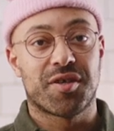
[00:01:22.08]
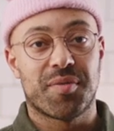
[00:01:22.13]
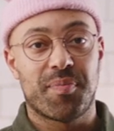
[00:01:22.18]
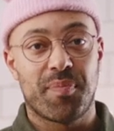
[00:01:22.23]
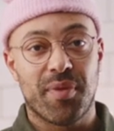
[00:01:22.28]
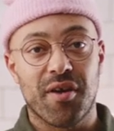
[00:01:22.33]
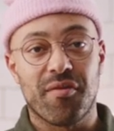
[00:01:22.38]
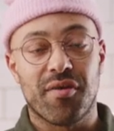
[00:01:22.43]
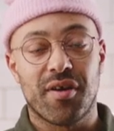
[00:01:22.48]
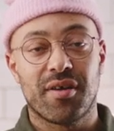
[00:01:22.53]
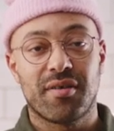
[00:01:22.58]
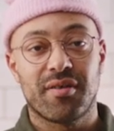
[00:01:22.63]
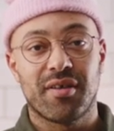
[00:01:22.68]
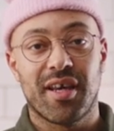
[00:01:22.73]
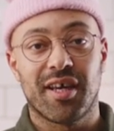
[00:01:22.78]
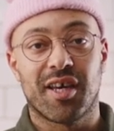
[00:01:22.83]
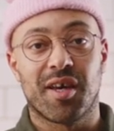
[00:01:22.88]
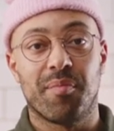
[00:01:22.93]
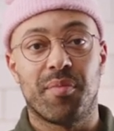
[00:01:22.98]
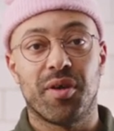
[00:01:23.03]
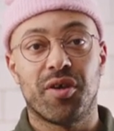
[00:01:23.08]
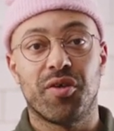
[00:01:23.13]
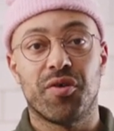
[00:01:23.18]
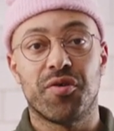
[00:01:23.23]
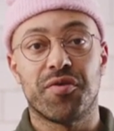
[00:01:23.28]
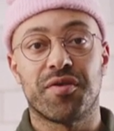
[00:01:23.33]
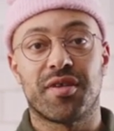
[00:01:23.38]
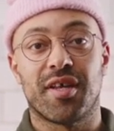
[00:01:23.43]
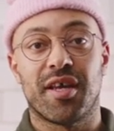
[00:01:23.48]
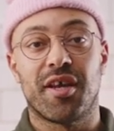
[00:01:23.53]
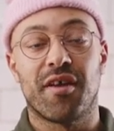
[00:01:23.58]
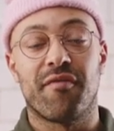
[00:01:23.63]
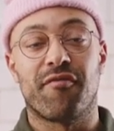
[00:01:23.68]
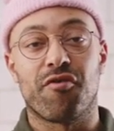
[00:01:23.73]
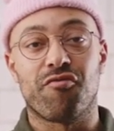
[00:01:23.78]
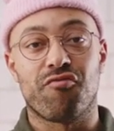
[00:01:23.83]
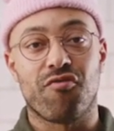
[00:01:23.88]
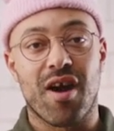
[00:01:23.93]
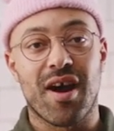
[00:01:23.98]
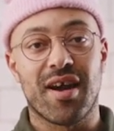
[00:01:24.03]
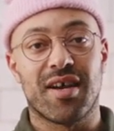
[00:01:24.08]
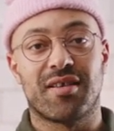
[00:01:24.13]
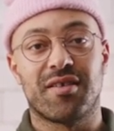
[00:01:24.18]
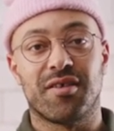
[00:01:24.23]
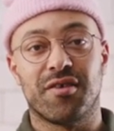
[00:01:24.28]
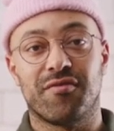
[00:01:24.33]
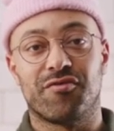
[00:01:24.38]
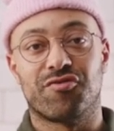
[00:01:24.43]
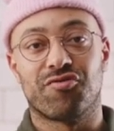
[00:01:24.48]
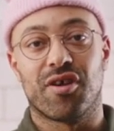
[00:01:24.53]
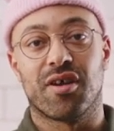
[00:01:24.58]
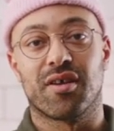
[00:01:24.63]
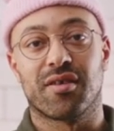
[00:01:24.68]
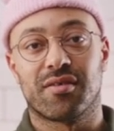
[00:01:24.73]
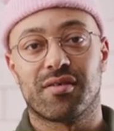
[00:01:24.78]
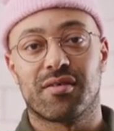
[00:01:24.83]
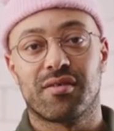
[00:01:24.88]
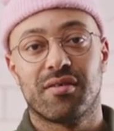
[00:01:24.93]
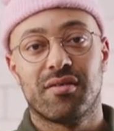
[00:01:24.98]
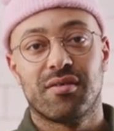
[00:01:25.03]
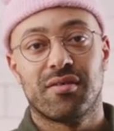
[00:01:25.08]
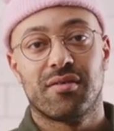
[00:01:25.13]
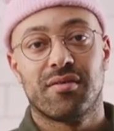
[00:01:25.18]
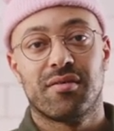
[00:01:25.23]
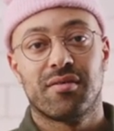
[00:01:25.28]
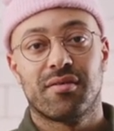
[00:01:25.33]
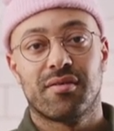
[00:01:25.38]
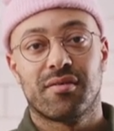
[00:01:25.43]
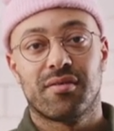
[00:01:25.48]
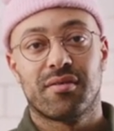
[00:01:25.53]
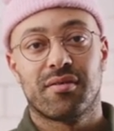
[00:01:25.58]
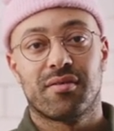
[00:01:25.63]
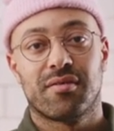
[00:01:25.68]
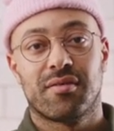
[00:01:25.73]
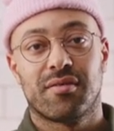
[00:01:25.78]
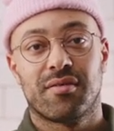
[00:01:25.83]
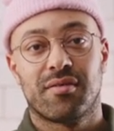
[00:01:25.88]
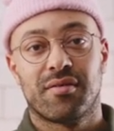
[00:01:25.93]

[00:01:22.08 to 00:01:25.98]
spirit, it can be used in a variety of drinks. Like Sex on the